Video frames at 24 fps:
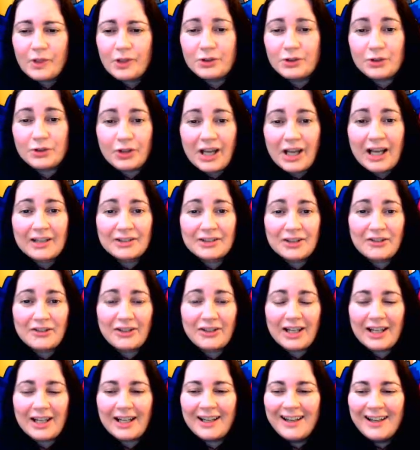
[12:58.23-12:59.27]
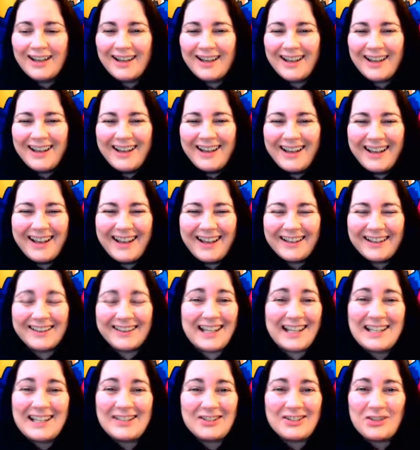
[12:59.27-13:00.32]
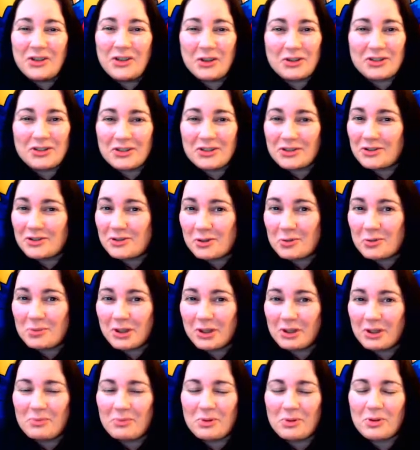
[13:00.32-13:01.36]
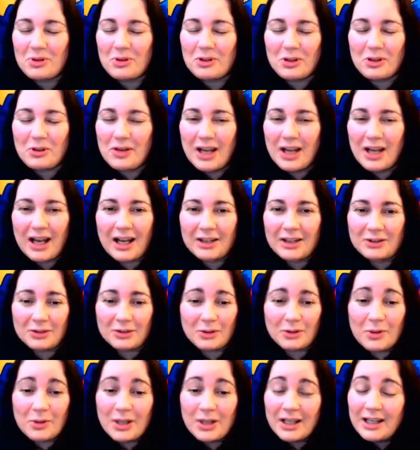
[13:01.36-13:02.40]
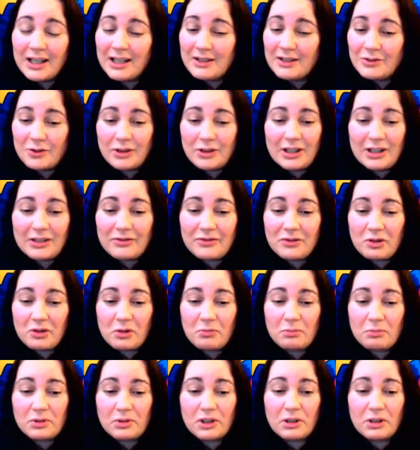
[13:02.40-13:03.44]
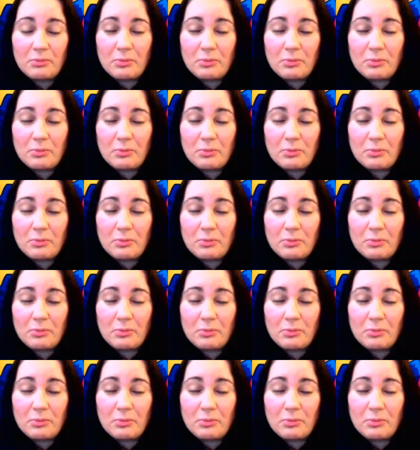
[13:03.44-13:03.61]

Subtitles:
So that's great. Line doesn't slow my computer down at all. Two different completely